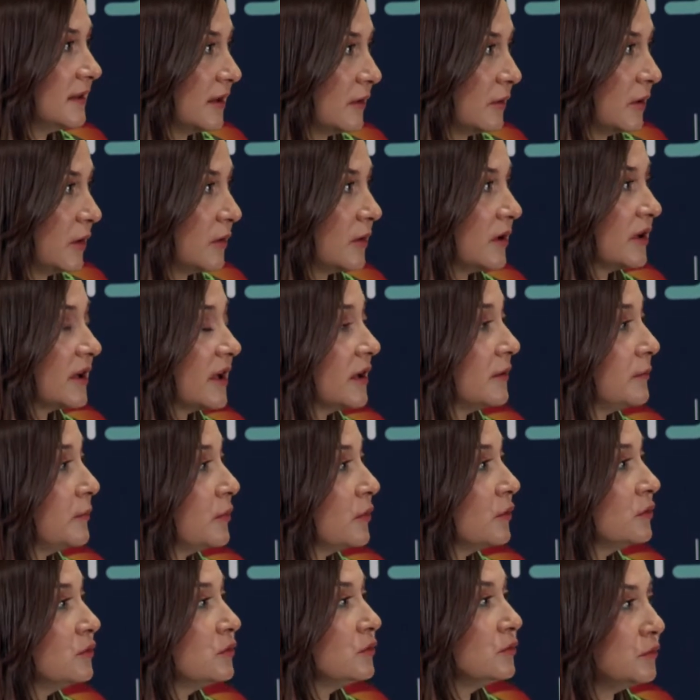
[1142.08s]
it allows
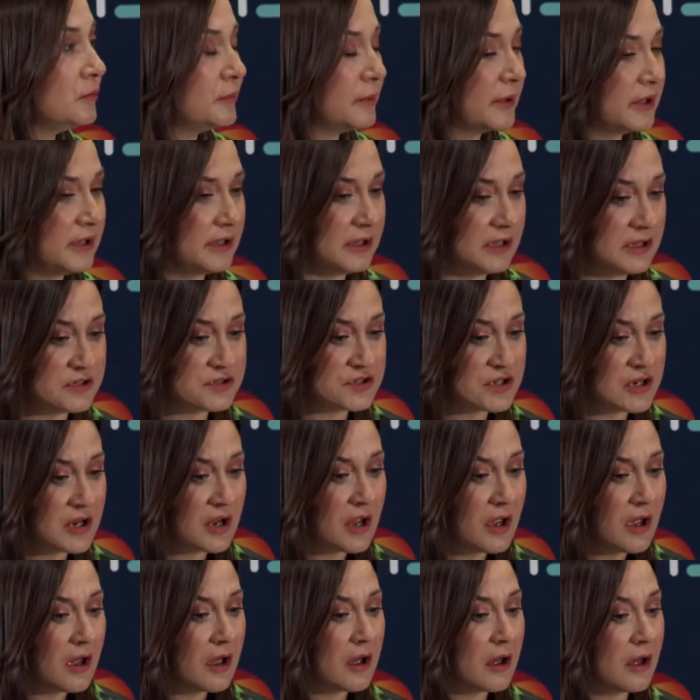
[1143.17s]
any
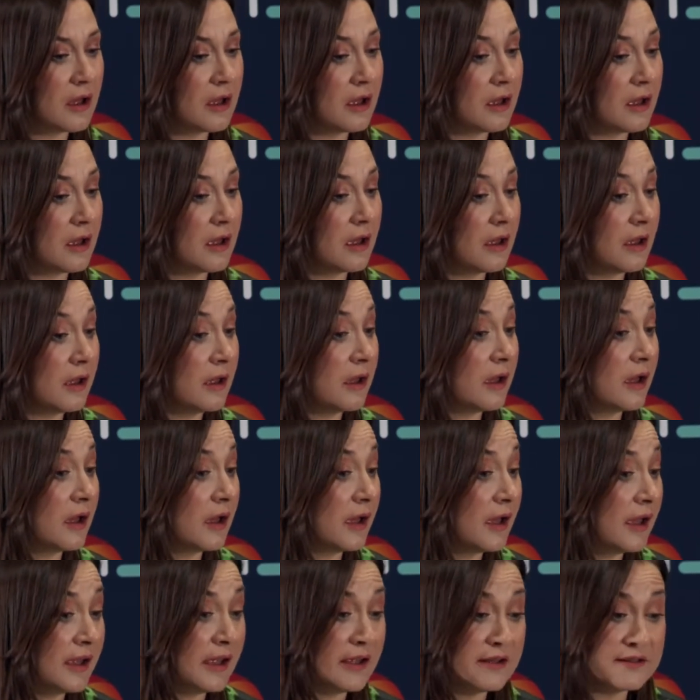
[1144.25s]
citizen anywhere in the
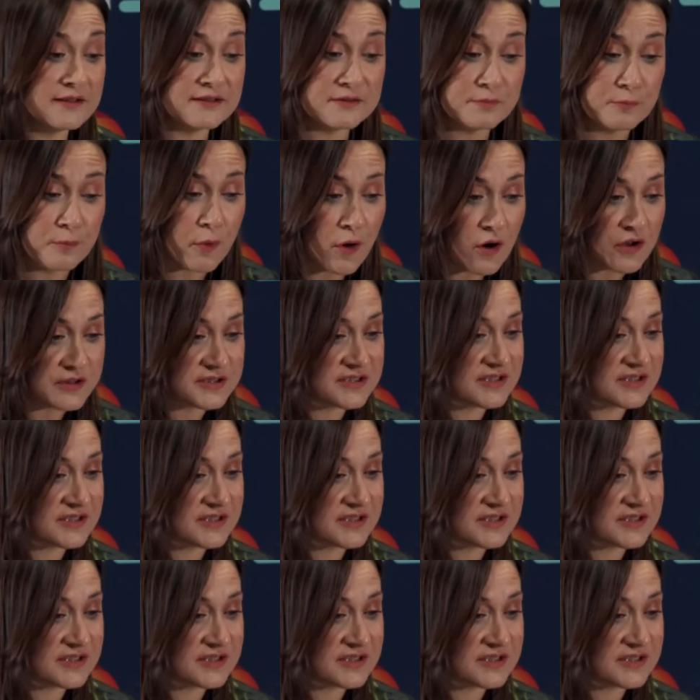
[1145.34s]
country